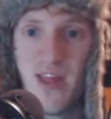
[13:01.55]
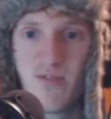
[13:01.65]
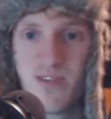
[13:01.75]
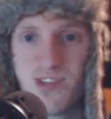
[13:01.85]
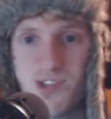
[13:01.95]

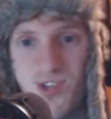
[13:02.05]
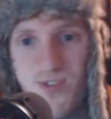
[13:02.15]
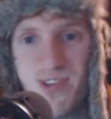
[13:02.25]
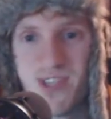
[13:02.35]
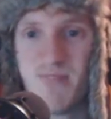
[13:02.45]
that was
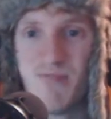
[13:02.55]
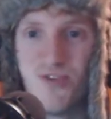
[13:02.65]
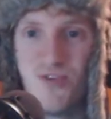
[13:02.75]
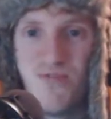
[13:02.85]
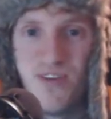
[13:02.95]
due to
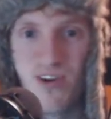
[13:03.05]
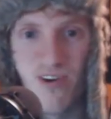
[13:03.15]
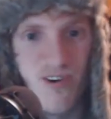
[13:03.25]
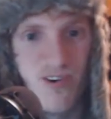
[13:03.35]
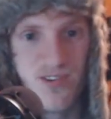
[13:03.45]
some goofy
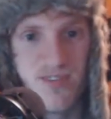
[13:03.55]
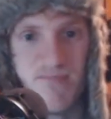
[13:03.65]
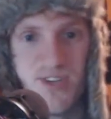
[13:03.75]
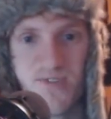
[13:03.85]
calls and